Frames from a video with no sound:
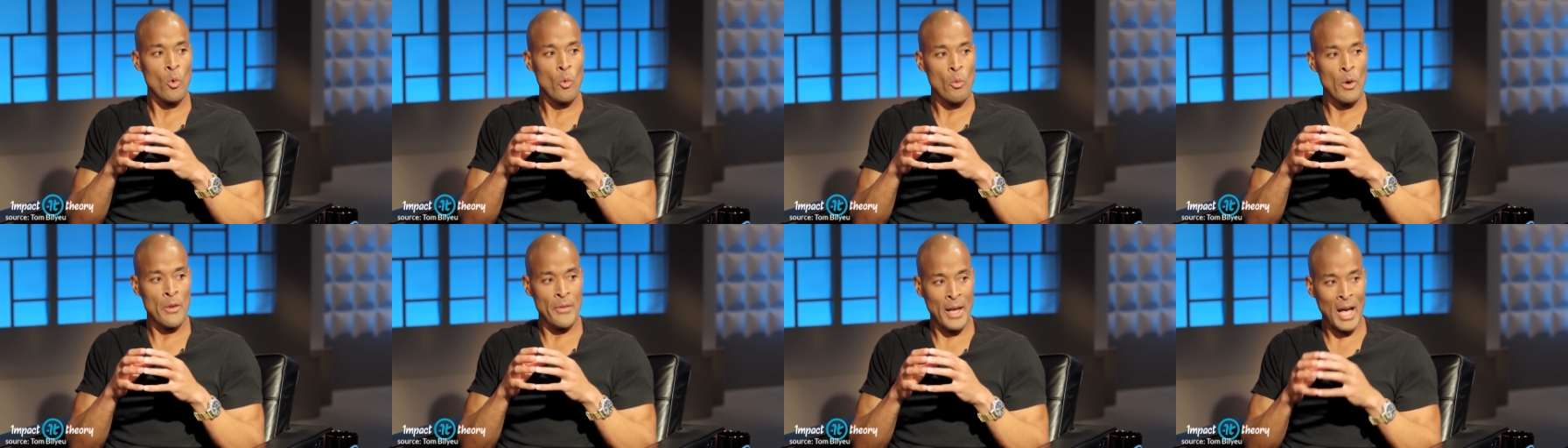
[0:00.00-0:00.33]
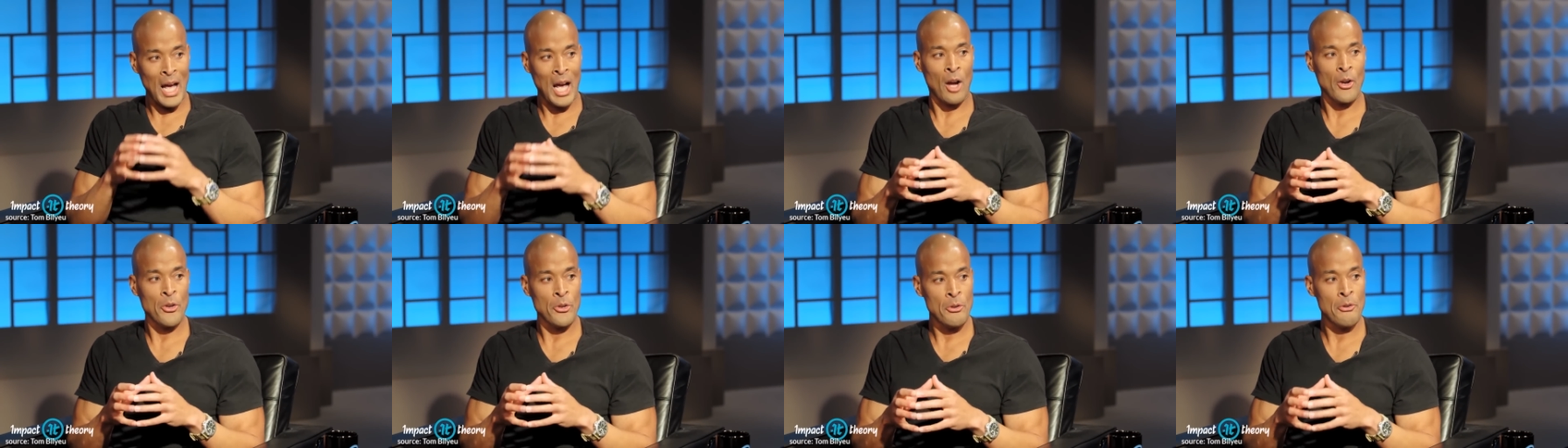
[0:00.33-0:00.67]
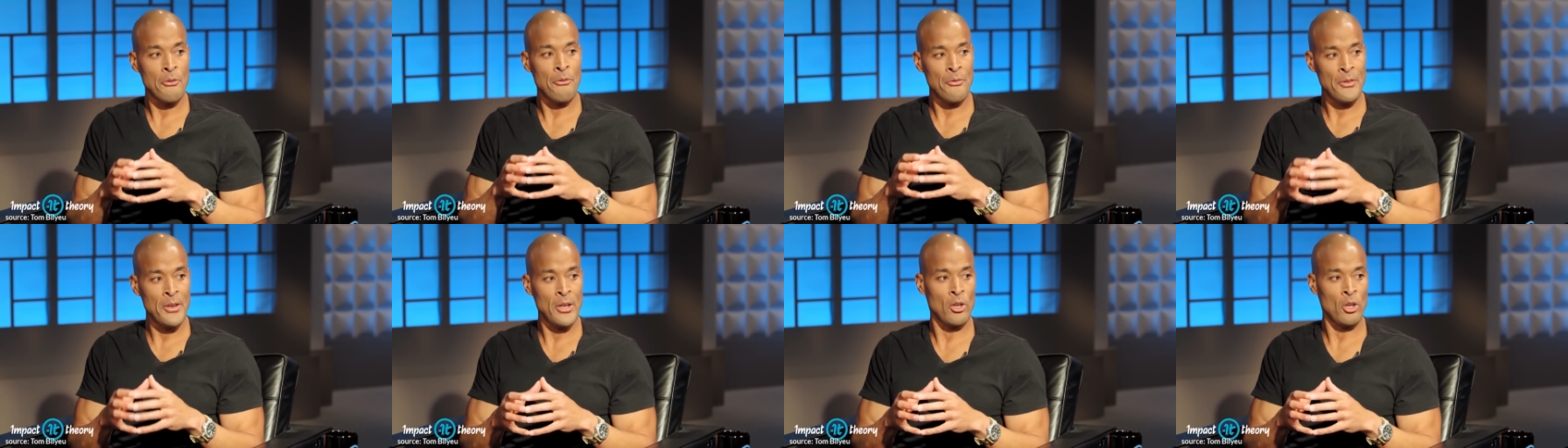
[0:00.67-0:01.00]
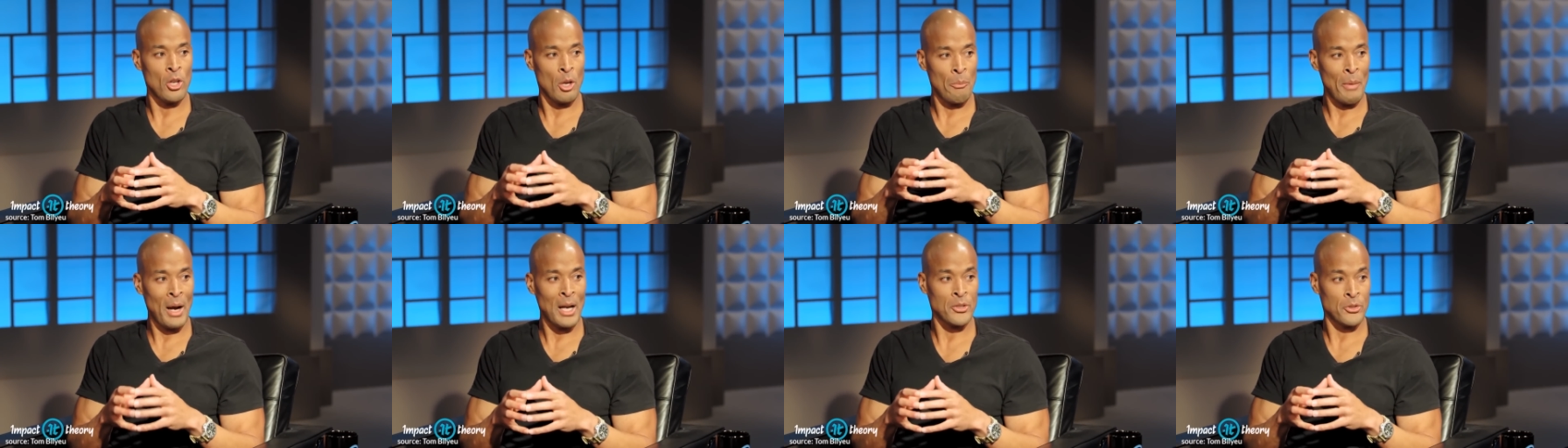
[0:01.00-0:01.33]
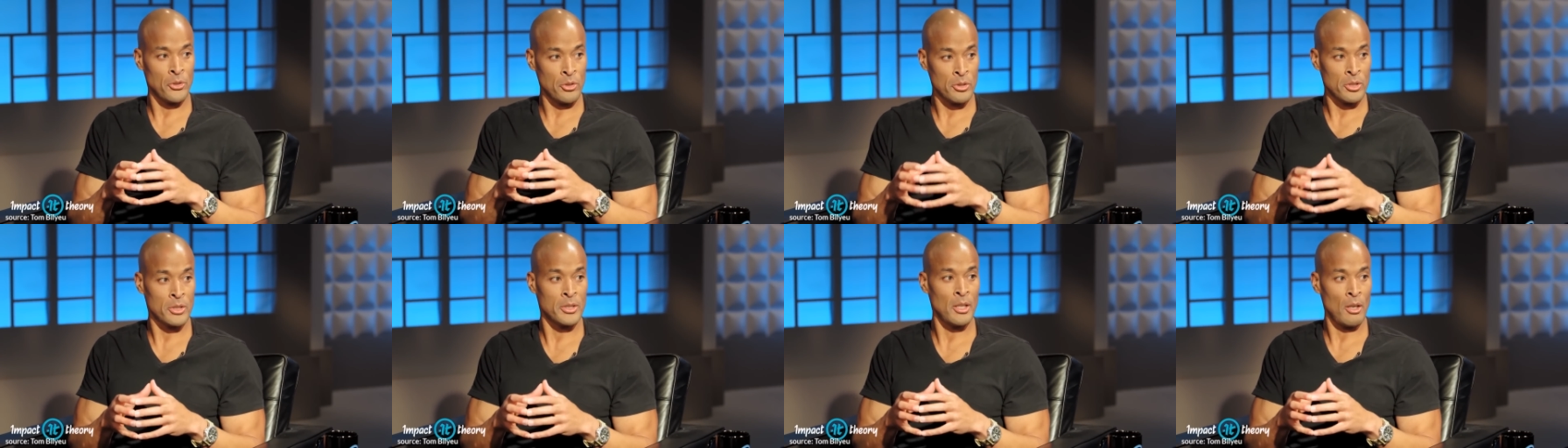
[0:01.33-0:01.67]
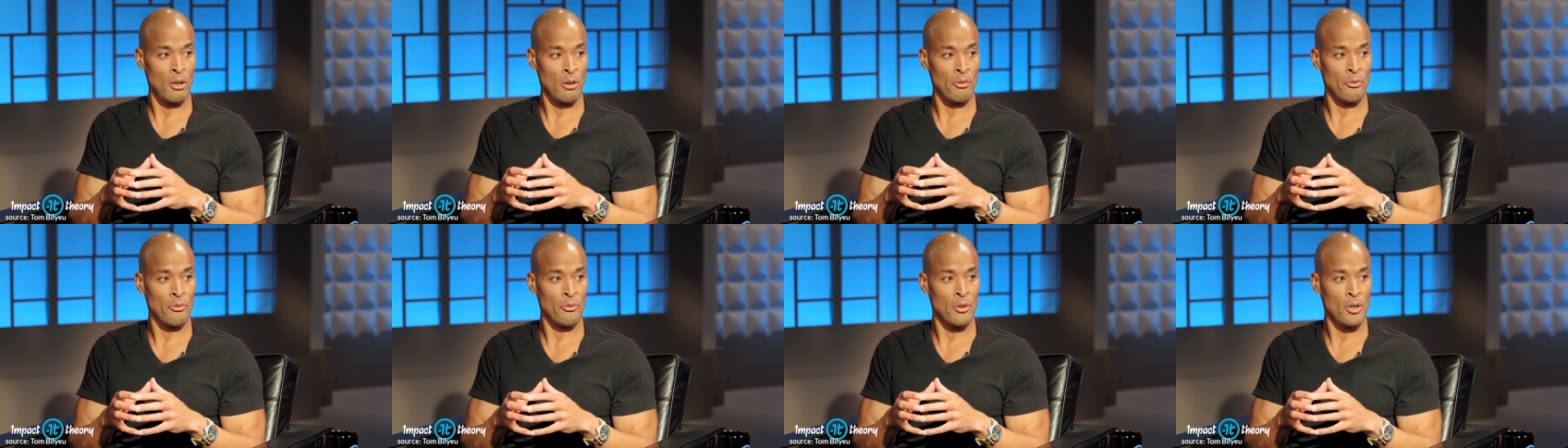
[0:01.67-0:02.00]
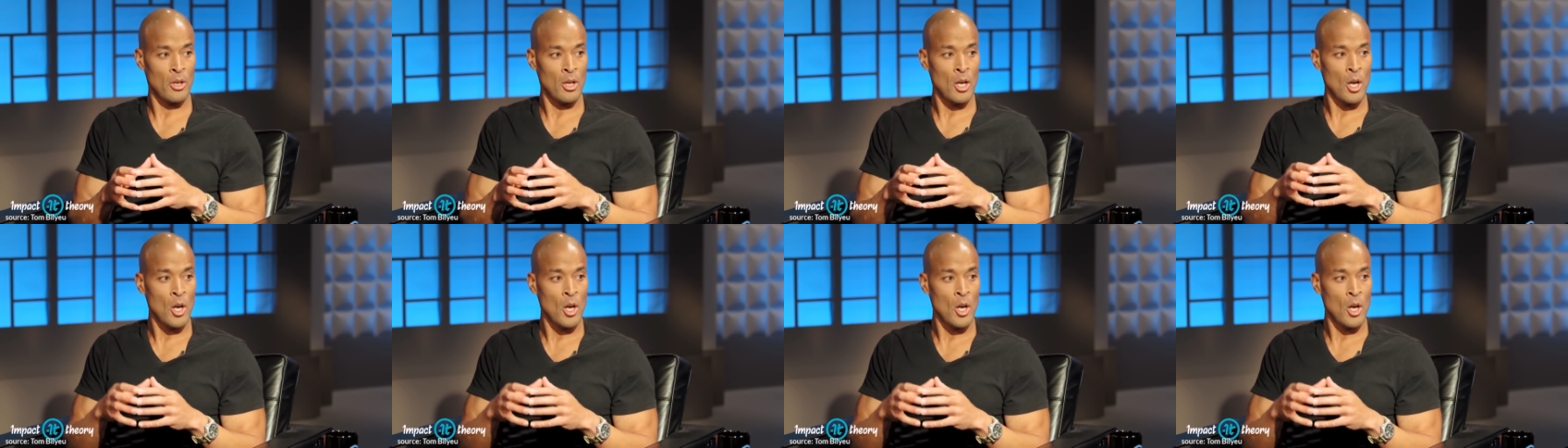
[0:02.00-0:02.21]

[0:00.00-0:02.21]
with how you feel about yourself.